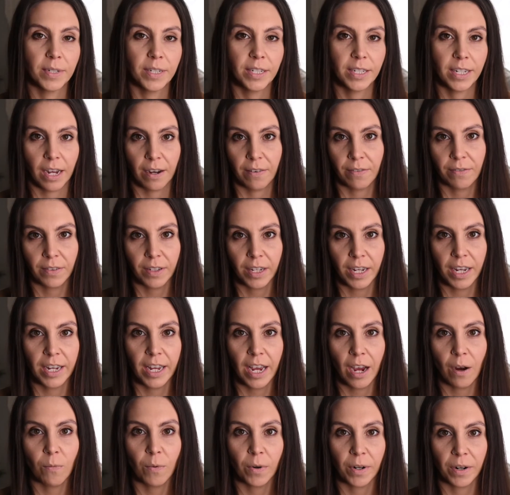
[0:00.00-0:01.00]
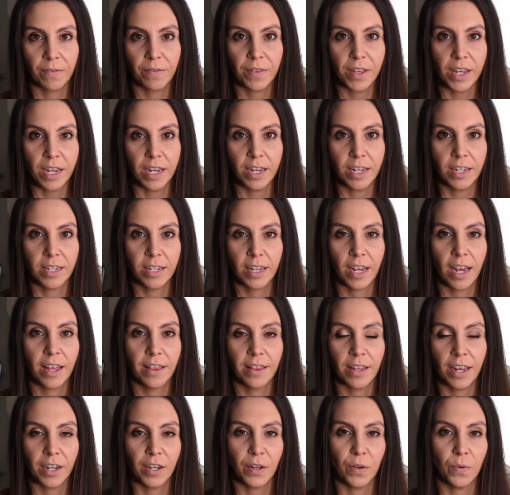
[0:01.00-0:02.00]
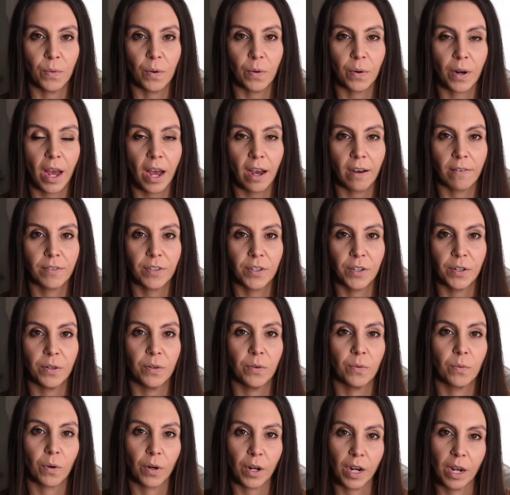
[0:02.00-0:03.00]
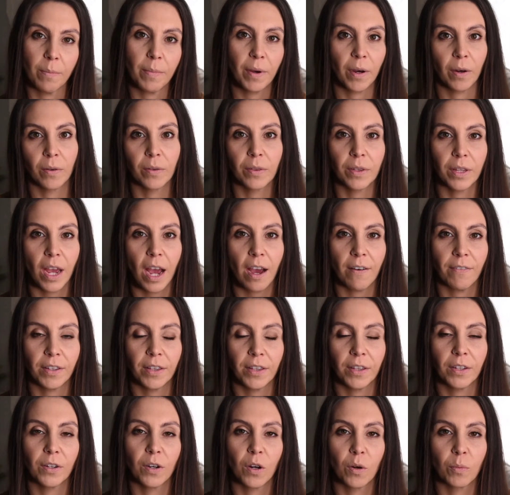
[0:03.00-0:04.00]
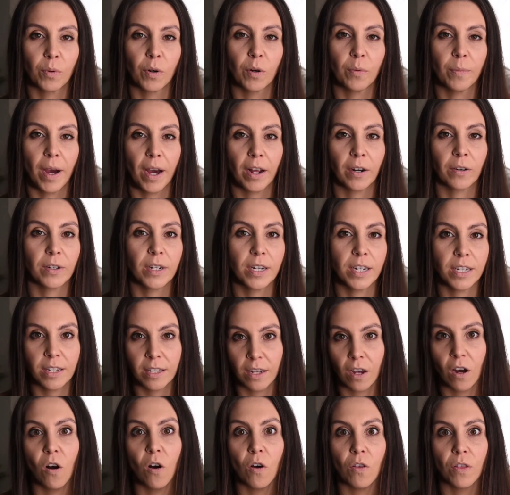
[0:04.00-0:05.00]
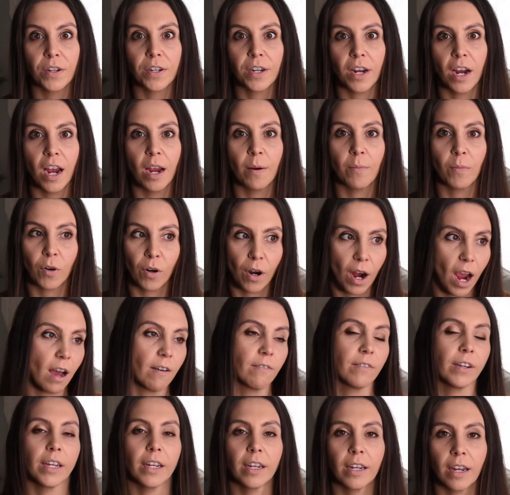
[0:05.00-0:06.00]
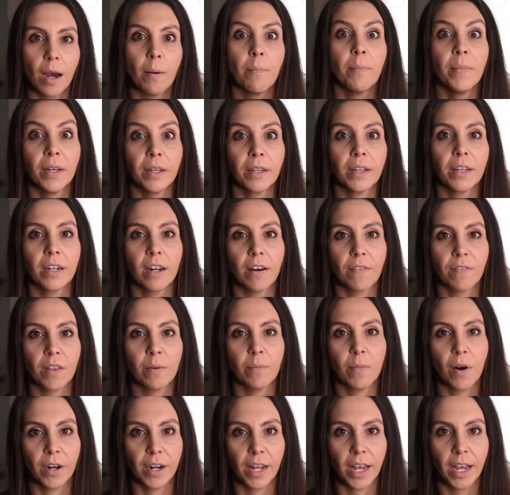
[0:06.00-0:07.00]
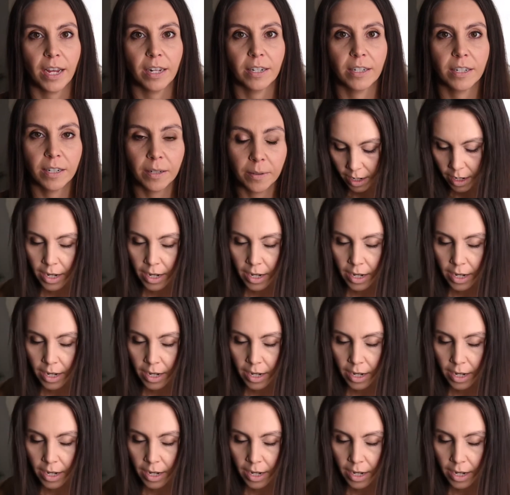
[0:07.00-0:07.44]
definitely get one of these, and then you won't have to worry about having the GoPro batteries all the time or having a million of them on hand.